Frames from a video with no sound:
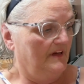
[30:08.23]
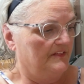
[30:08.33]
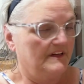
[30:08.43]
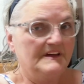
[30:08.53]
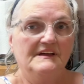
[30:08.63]

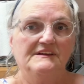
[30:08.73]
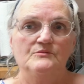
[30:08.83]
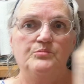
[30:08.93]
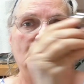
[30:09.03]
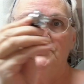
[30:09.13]
Then I
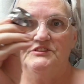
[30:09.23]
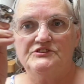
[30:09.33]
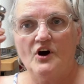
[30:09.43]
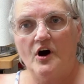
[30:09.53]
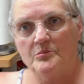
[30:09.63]
can put the
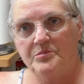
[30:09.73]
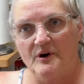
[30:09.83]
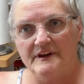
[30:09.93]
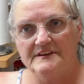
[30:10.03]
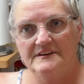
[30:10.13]
top
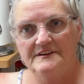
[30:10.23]
on.